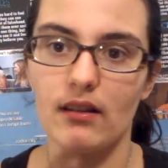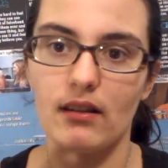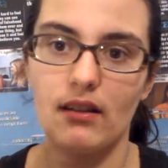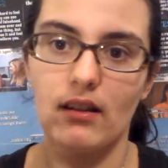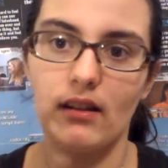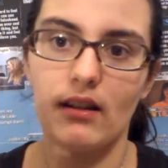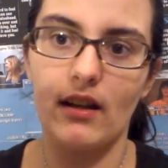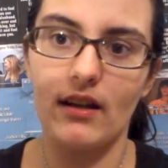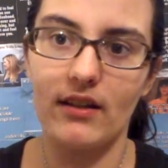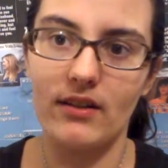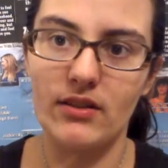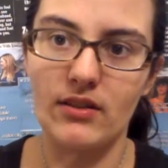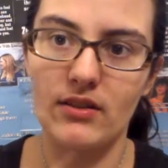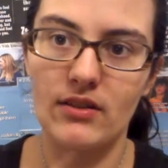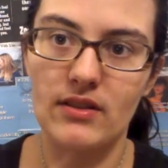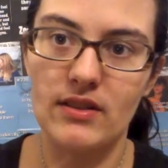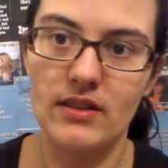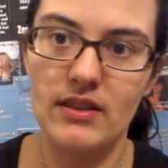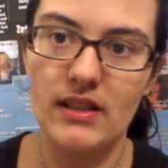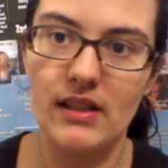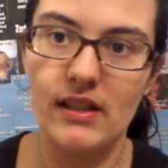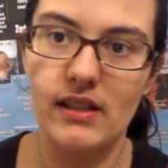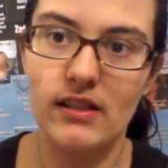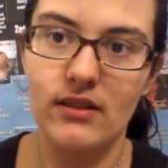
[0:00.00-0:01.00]
as you can
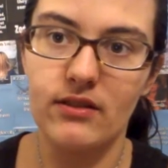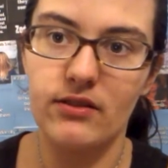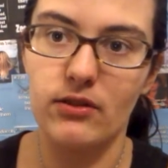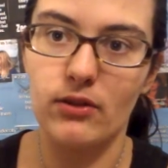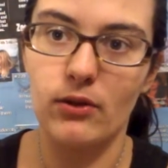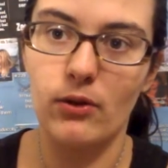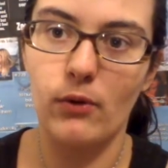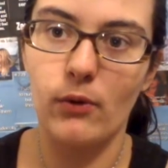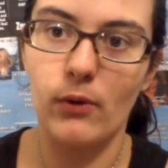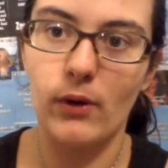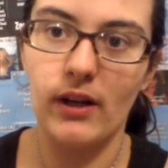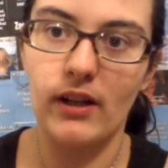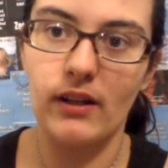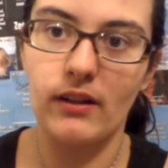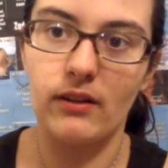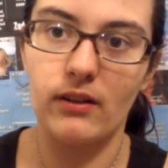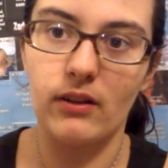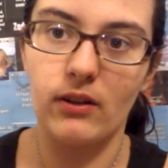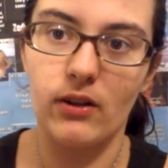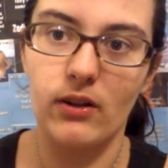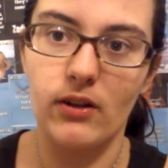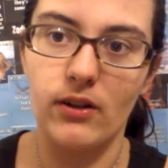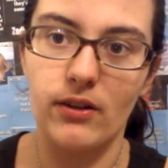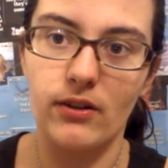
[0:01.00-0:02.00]
see, these are quite
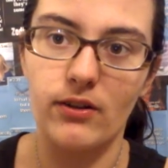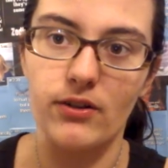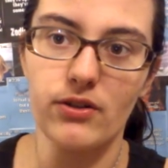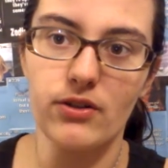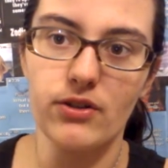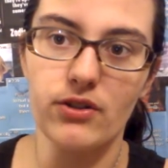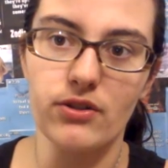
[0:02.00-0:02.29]
large.